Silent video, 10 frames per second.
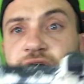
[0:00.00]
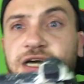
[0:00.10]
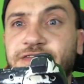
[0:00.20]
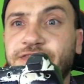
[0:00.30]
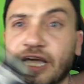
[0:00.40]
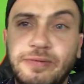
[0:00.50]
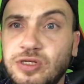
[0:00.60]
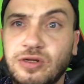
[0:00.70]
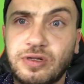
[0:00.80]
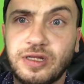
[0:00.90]
I have
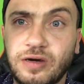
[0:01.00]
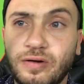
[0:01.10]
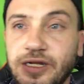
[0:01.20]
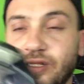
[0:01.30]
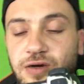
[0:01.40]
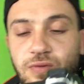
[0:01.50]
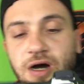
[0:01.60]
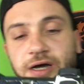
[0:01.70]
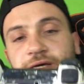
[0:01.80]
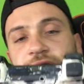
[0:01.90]
absolutely no idea
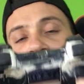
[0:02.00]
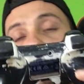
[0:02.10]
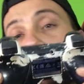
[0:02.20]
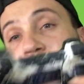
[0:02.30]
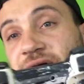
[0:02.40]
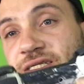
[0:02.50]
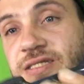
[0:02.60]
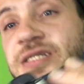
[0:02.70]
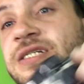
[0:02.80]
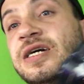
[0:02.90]
why.
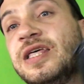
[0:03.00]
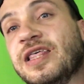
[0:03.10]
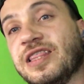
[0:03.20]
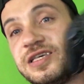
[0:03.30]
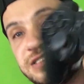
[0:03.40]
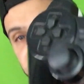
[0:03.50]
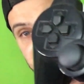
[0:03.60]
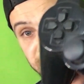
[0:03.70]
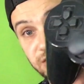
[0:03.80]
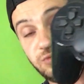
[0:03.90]
But this
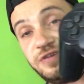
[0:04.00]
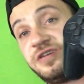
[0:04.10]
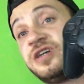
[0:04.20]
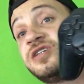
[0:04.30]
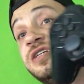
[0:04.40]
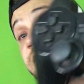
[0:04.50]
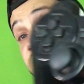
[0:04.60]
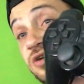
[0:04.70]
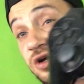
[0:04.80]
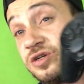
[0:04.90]
is where
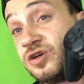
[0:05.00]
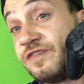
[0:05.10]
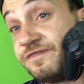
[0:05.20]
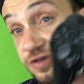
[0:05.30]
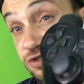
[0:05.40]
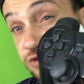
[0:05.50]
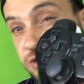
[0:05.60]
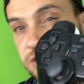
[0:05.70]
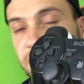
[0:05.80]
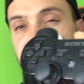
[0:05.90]
it got
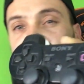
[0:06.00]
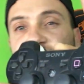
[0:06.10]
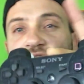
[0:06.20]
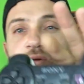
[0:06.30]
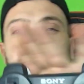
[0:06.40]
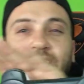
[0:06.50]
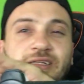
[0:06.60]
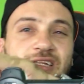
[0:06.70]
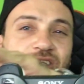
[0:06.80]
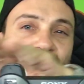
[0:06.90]
futuristic. They
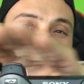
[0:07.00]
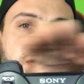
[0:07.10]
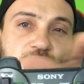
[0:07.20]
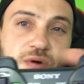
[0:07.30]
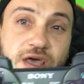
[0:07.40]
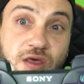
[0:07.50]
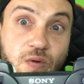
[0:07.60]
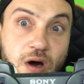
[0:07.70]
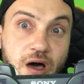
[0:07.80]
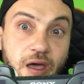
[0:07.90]
completely took away the
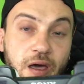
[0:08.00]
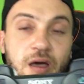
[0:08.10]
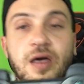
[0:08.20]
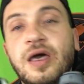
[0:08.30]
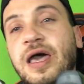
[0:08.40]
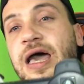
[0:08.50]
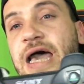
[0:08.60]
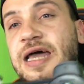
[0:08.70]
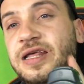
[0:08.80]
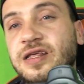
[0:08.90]
wire,
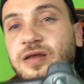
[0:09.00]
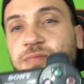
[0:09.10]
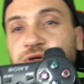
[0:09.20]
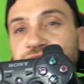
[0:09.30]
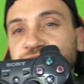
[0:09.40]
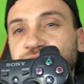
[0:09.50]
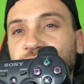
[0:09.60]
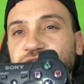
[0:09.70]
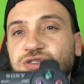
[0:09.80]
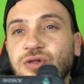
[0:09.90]
added in a Bluetooth
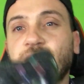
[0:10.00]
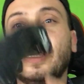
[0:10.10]
module,